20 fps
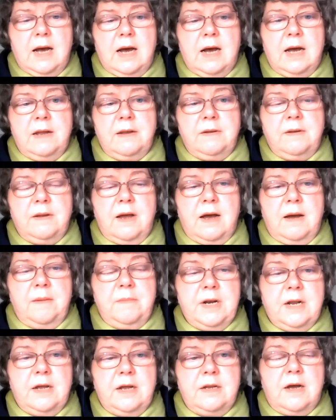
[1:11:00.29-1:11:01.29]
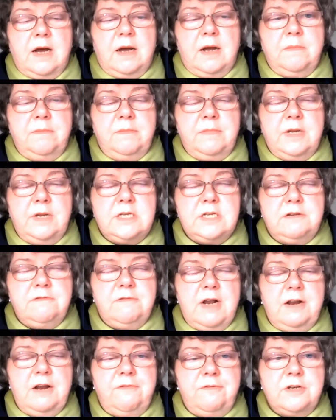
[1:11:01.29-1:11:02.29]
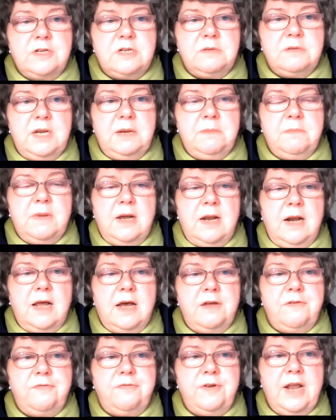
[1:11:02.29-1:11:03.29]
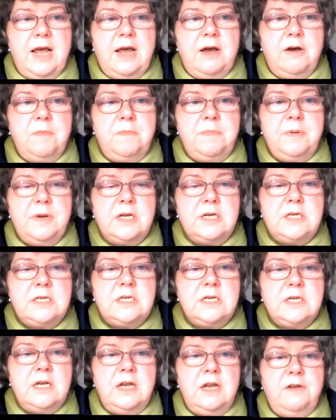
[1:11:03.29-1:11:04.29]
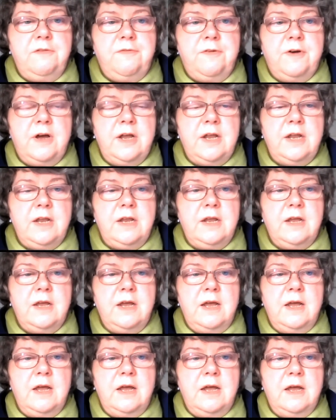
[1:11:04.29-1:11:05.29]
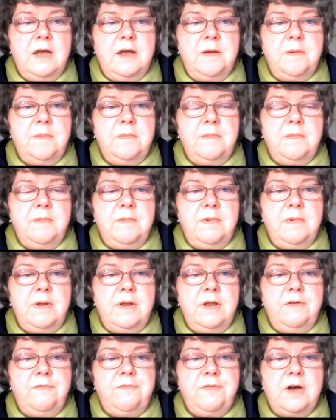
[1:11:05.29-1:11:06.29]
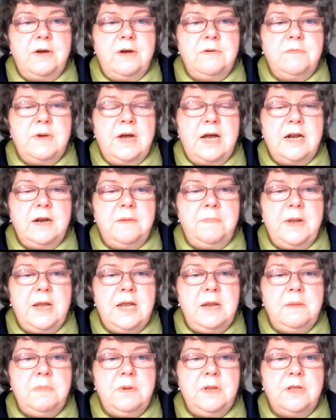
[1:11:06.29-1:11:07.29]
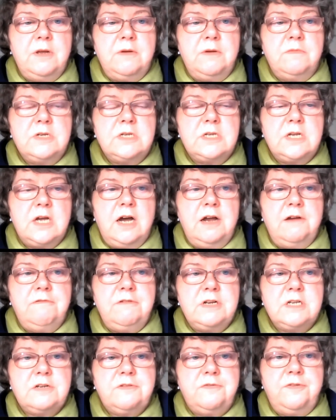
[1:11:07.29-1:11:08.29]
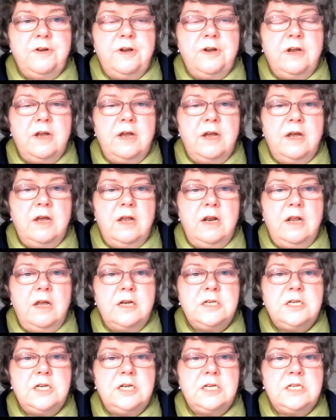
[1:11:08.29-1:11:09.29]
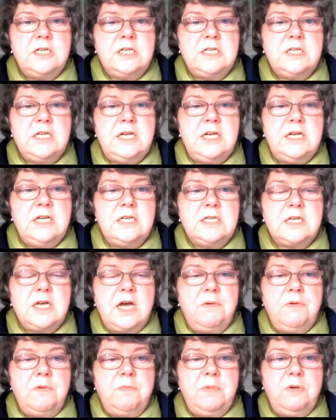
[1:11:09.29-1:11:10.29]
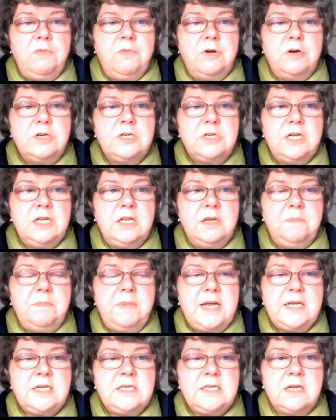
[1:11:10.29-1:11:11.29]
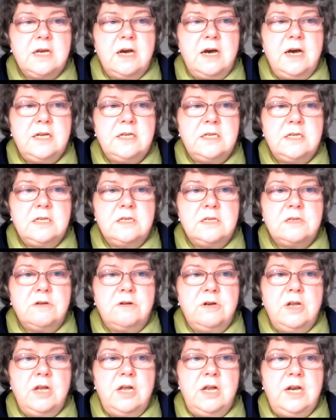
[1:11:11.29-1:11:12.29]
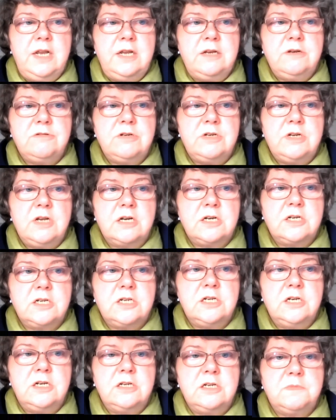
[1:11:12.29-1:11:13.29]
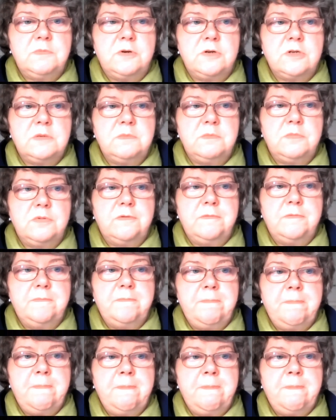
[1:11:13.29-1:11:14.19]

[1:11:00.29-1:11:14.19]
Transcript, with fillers: I, I mean, I, am it's irrelevant to me in my life now, but if I um, if I had a baby that was high risk for allergic disease, I would be wanting the best guidance on early introduction as possible.